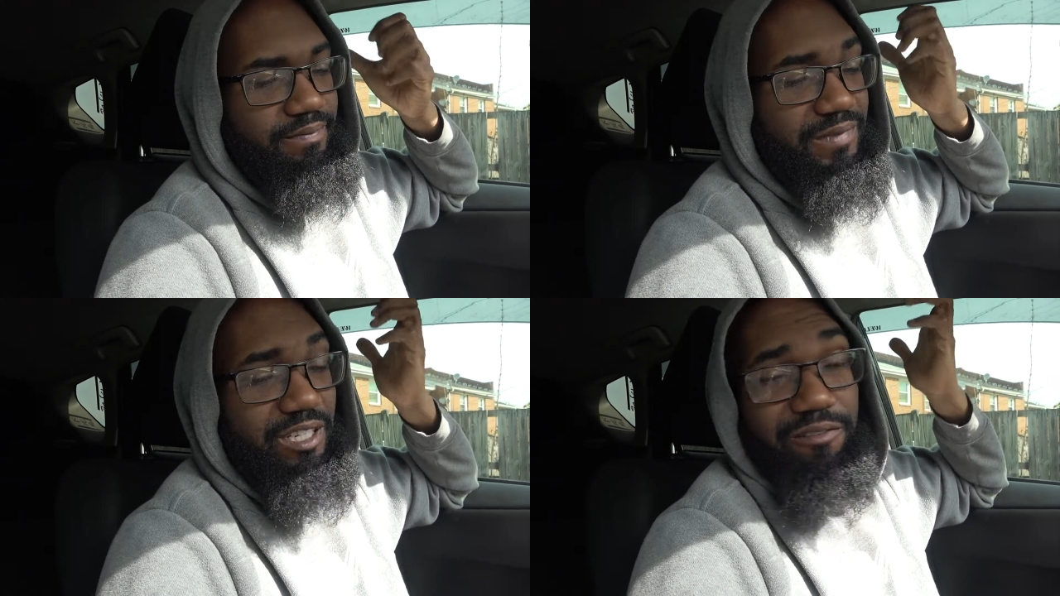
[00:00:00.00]

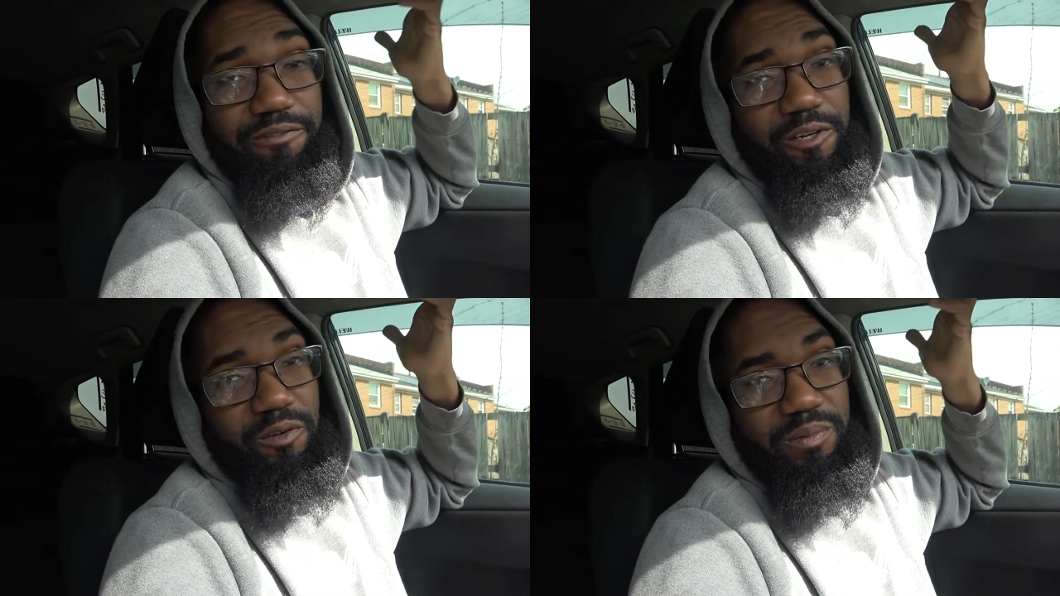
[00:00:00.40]
to
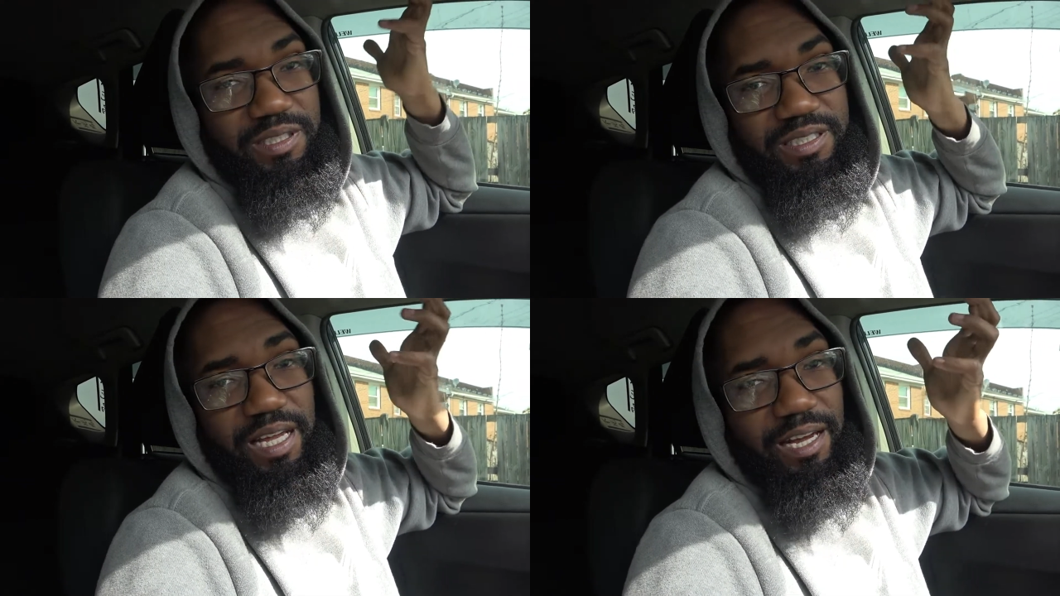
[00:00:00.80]
film
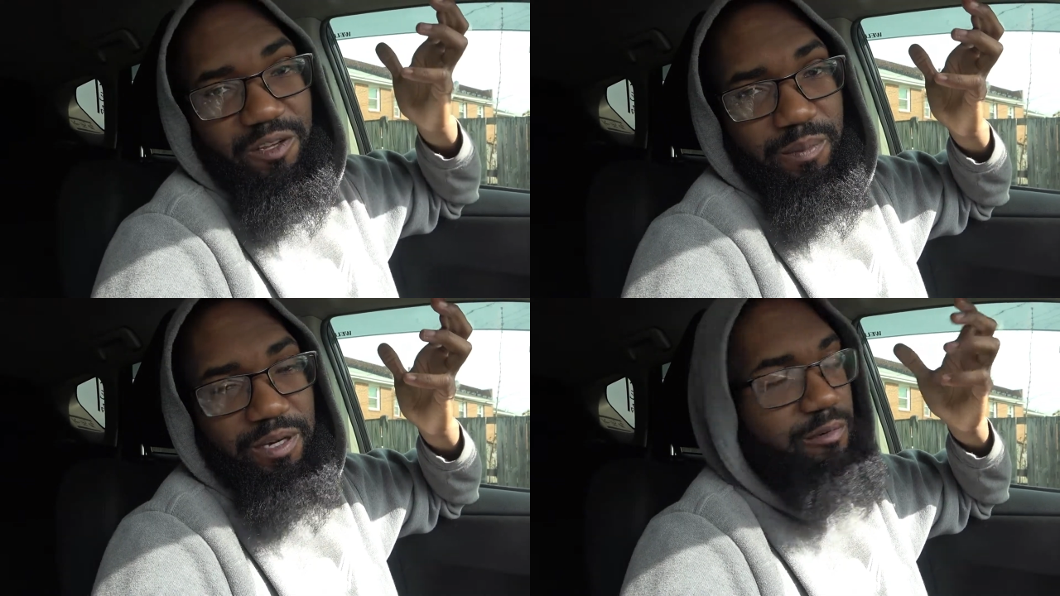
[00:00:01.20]
this
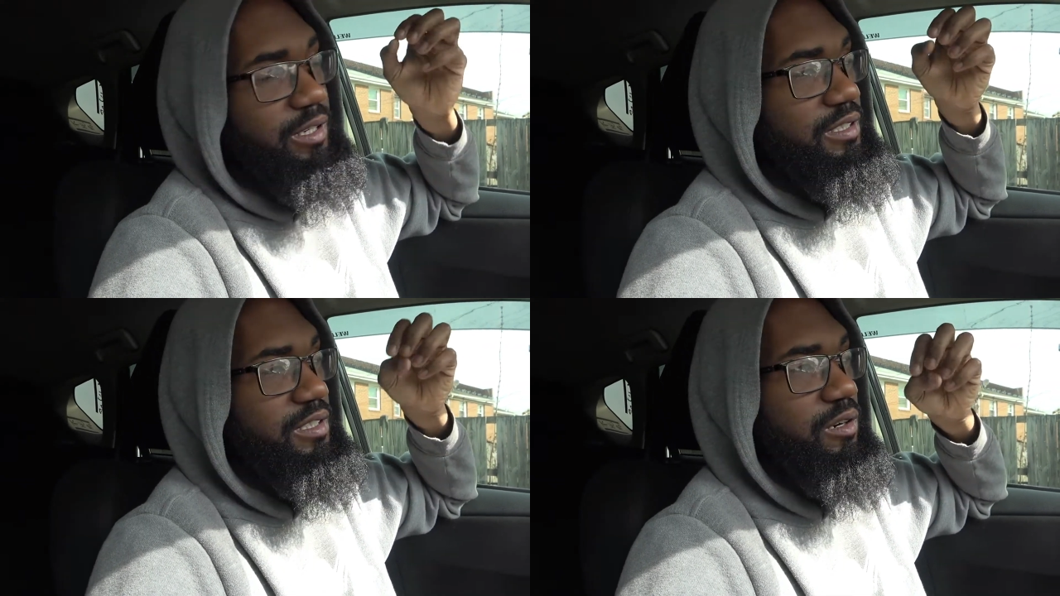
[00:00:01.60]

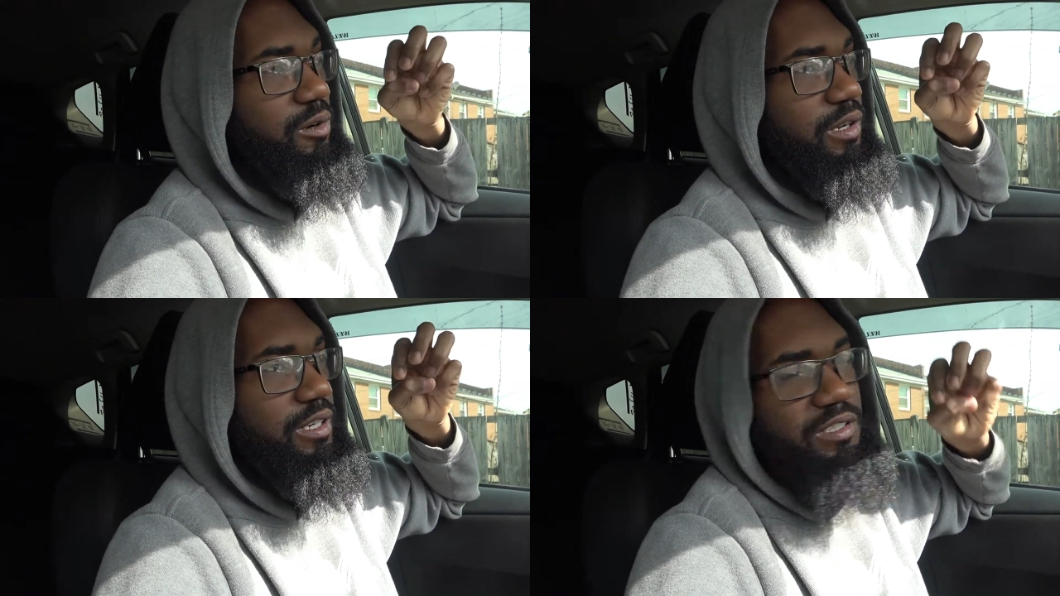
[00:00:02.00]
documentary.
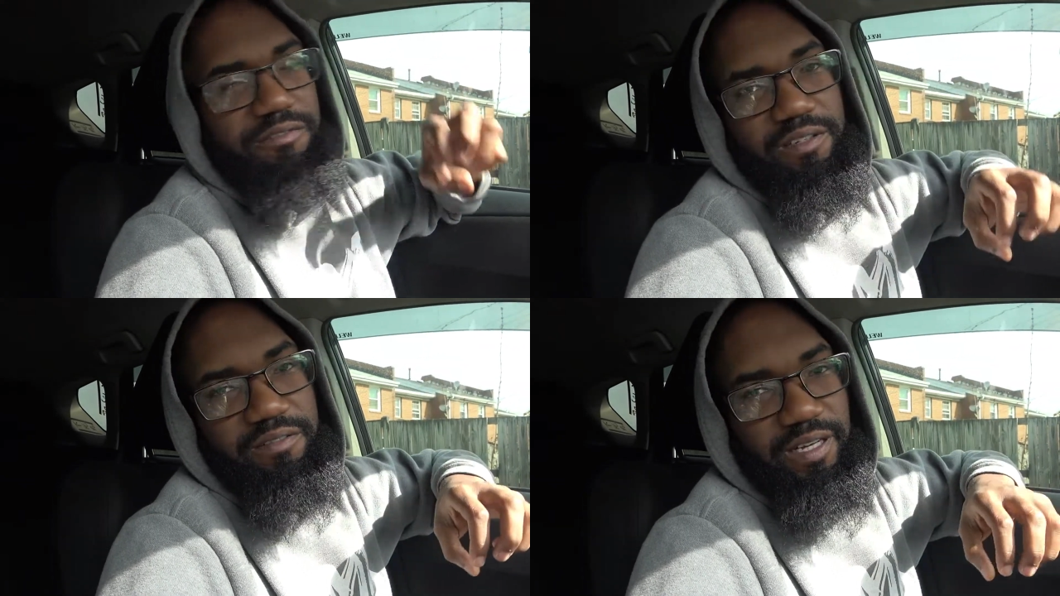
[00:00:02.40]
So here's a
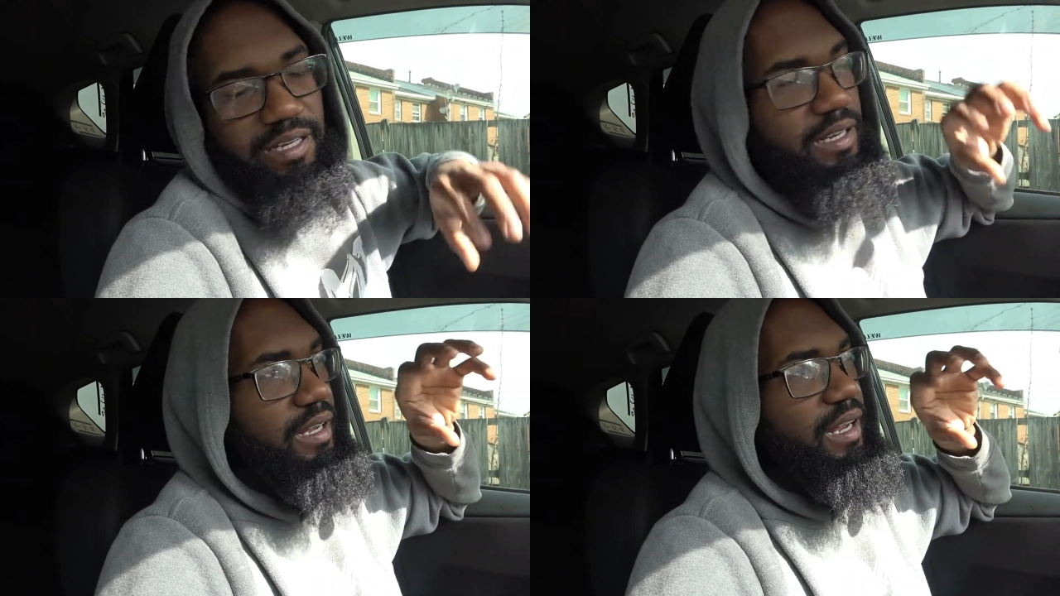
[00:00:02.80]
fun fact: